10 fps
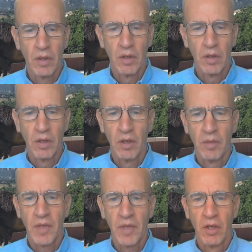So I
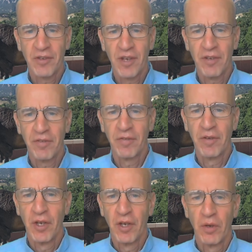asked myself,
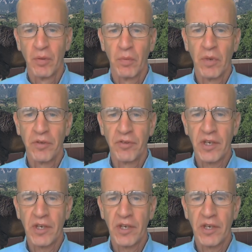what is